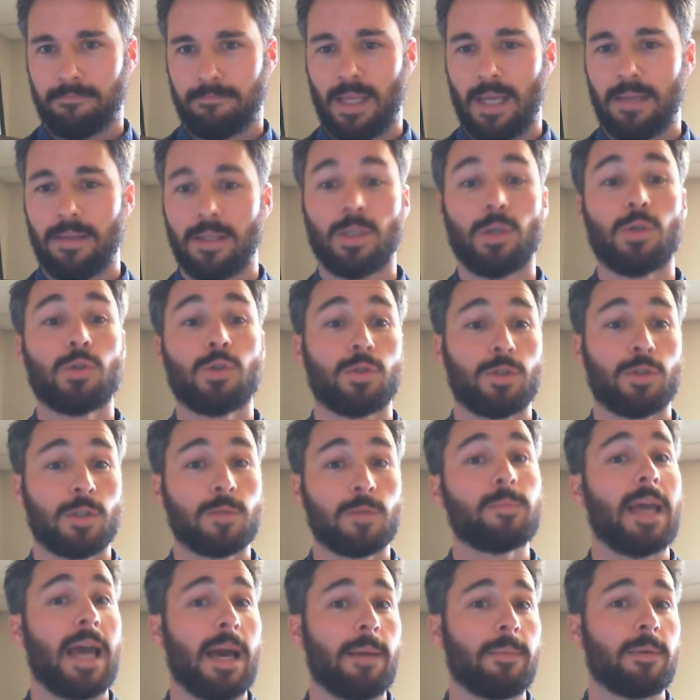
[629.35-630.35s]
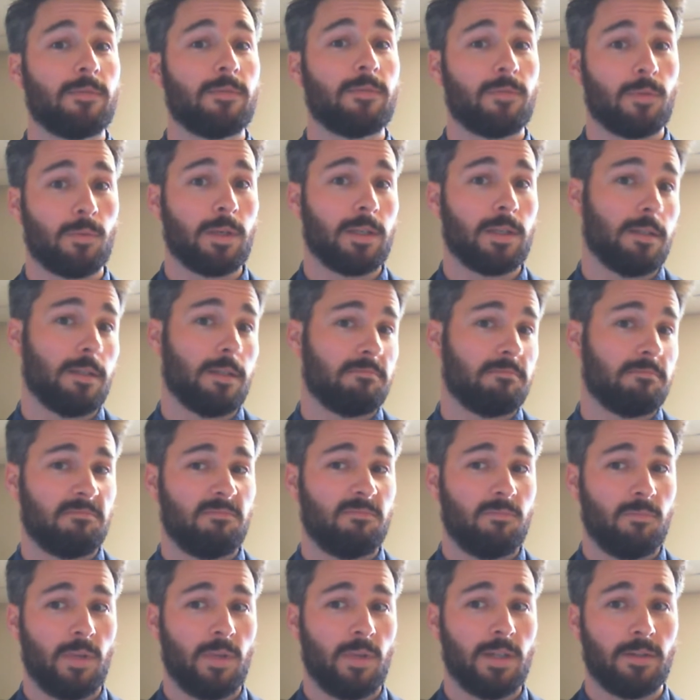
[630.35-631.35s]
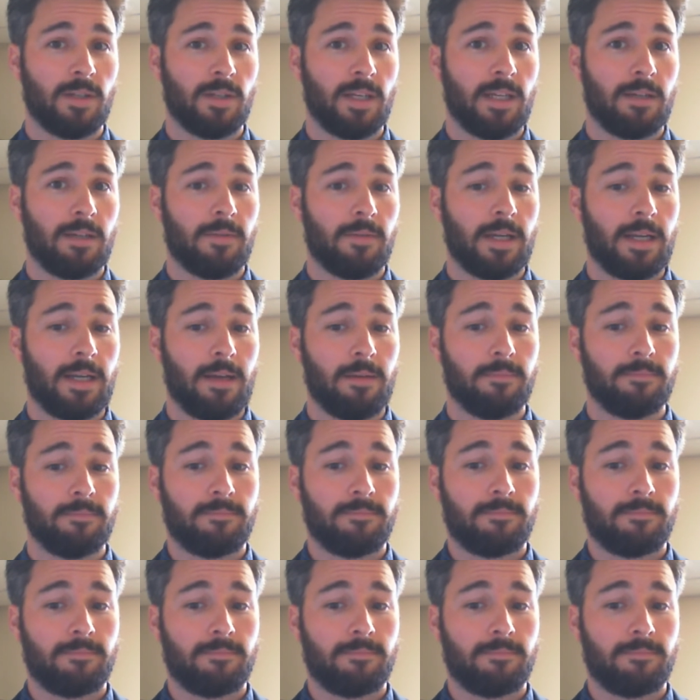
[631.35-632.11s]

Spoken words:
and that you should just be happy for what you're getting right now.